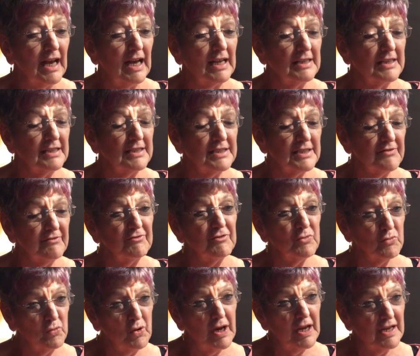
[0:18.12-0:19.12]
And in
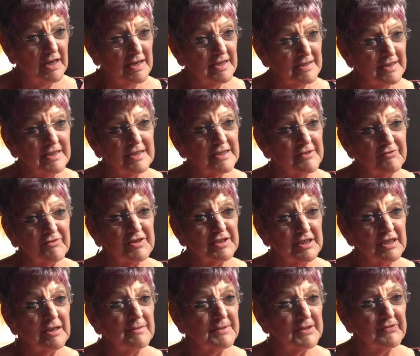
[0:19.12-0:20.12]
different ways, at different
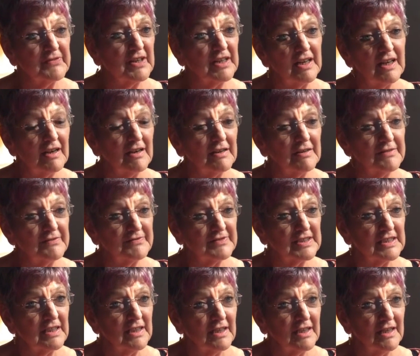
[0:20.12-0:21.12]
times of their lives,
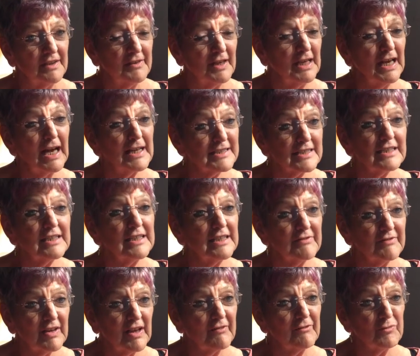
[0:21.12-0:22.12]
they had to
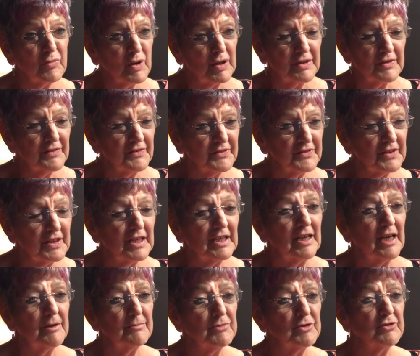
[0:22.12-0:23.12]
leave loved ones
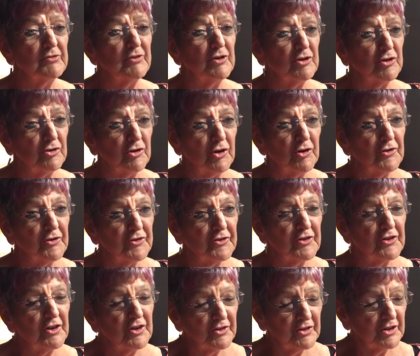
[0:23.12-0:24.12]
and move across
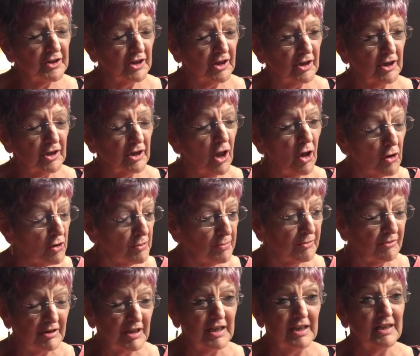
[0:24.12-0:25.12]
the globe,
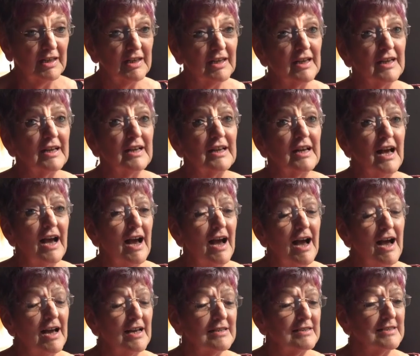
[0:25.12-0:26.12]
really,
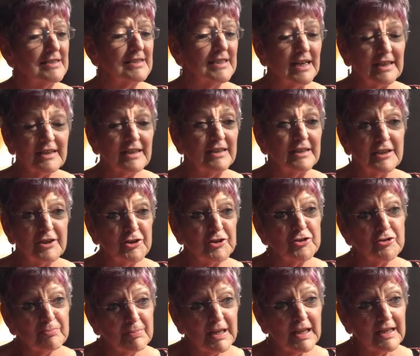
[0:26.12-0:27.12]
and settle in a
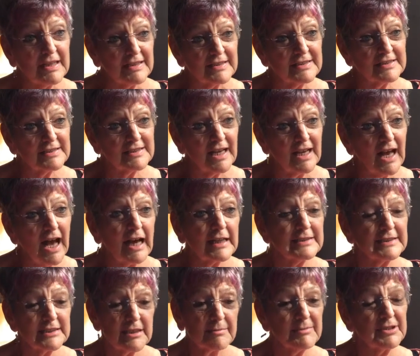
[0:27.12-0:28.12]
new place.
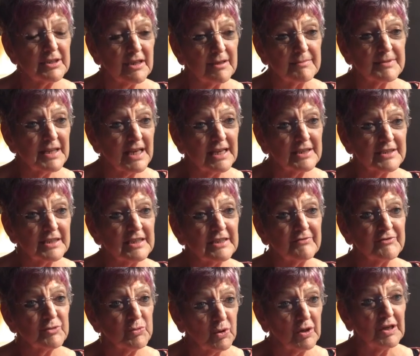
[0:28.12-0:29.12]
And sometimes they had to
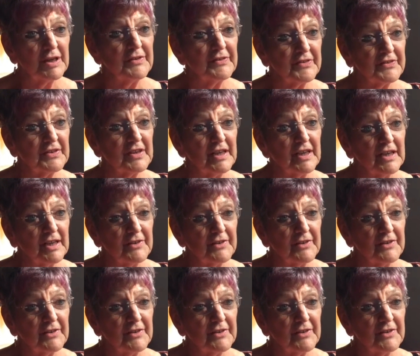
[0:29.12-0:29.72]
leave twice.